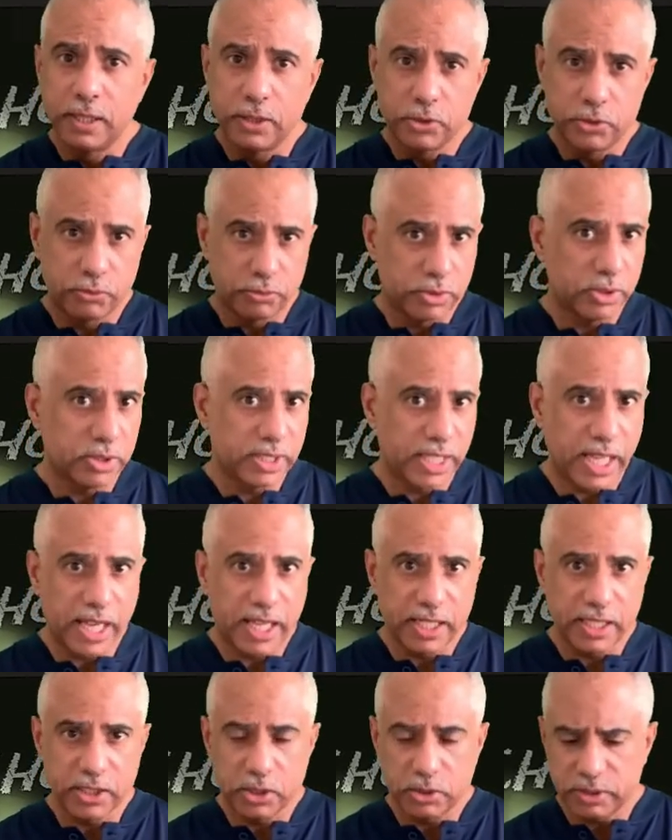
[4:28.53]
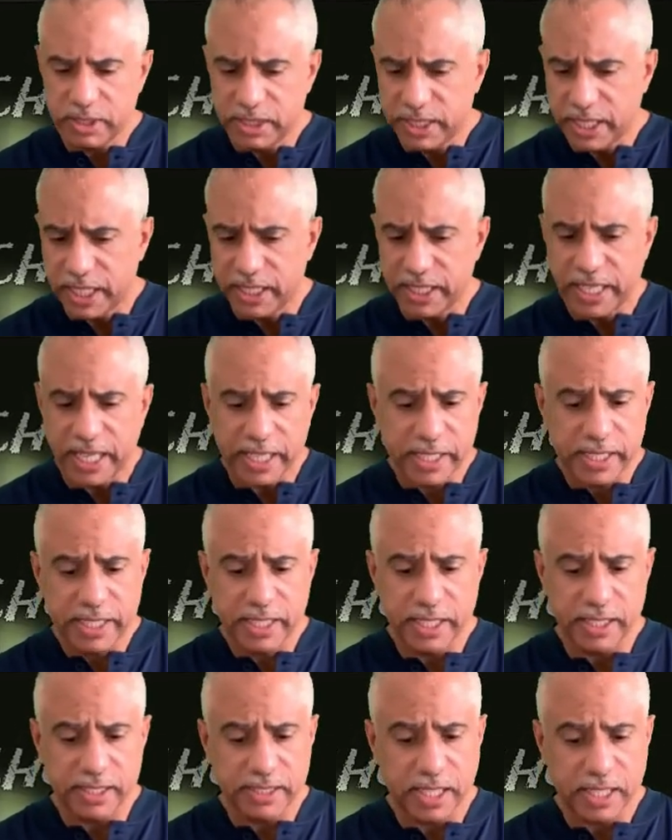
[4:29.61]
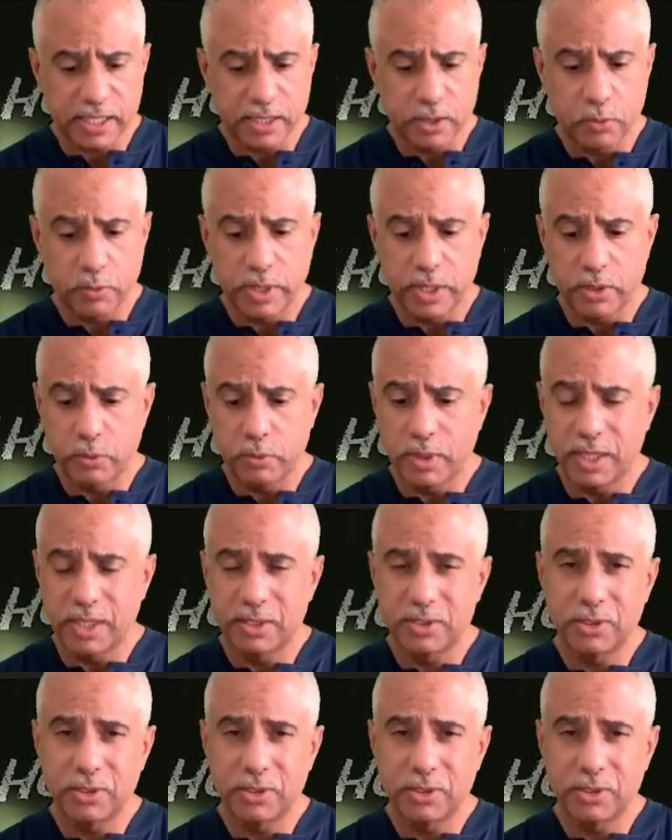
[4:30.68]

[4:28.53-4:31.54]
drill down into getting that key exactly the way you want it.